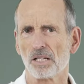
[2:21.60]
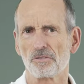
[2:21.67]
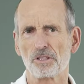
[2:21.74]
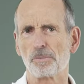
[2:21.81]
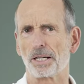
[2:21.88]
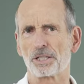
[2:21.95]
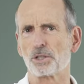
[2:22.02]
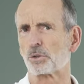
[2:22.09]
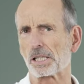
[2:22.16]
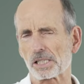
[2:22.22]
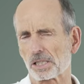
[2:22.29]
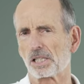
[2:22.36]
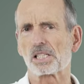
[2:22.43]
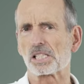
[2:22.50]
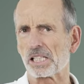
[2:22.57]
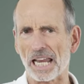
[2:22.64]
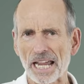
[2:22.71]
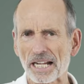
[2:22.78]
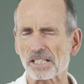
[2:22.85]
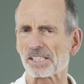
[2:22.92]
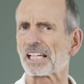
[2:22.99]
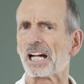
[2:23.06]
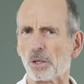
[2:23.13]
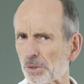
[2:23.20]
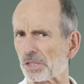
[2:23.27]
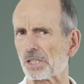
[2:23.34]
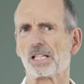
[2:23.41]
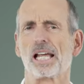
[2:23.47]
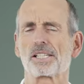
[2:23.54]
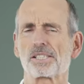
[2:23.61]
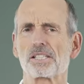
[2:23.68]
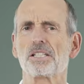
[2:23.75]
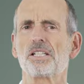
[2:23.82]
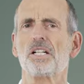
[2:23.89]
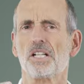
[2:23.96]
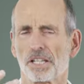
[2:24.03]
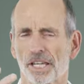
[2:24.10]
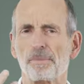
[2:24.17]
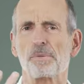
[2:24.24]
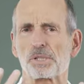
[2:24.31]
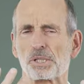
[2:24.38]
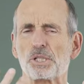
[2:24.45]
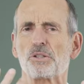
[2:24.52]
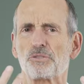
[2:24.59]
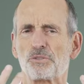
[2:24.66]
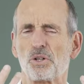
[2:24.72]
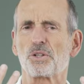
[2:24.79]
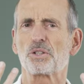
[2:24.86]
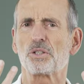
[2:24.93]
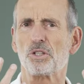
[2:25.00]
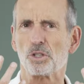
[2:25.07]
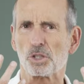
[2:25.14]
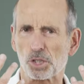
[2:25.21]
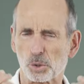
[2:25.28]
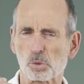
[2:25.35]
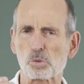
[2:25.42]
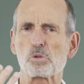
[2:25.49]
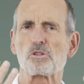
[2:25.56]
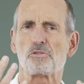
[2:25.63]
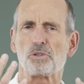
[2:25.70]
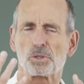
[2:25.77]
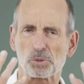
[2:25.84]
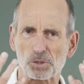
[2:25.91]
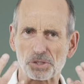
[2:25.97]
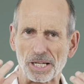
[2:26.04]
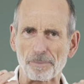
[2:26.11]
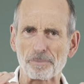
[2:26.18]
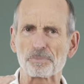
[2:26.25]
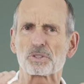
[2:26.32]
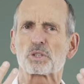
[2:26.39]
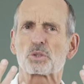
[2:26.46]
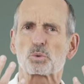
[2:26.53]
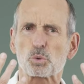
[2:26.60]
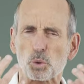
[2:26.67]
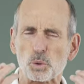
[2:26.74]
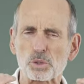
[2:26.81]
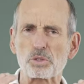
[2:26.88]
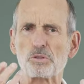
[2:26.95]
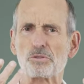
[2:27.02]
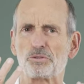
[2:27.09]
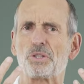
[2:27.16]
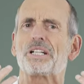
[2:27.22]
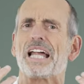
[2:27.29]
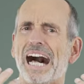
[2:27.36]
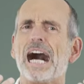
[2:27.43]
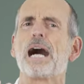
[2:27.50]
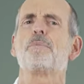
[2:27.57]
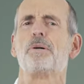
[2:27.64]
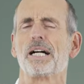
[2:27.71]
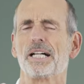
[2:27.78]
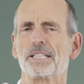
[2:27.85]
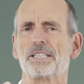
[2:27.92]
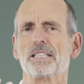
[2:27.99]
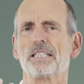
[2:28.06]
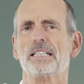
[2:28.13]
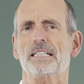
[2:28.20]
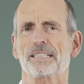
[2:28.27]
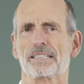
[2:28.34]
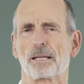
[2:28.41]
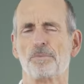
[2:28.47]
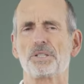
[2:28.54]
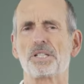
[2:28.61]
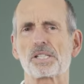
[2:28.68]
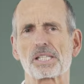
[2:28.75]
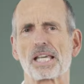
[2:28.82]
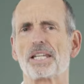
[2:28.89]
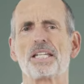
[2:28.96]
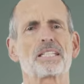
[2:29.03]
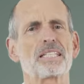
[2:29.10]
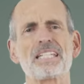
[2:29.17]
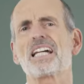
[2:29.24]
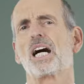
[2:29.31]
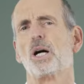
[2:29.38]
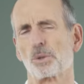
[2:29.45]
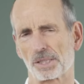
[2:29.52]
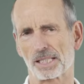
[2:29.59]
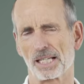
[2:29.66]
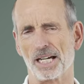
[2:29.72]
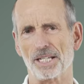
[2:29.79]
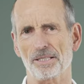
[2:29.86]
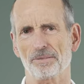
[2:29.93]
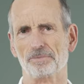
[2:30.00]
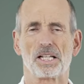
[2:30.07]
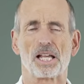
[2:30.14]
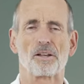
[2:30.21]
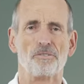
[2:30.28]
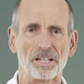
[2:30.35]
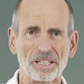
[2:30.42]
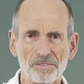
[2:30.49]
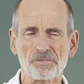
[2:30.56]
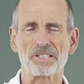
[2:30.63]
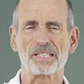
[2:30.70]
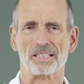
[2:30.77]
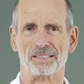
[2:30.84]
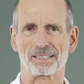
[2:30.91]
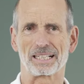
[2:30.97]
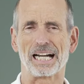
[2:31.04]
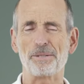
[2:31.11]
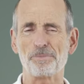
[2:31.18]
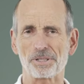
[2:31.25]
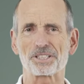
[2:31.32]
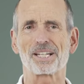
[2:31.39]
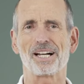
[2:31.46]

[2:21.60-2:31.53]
Not unlike with a restless leg syndrome, in the form of jerky jaw motions and grinding teeth to release this energy. If,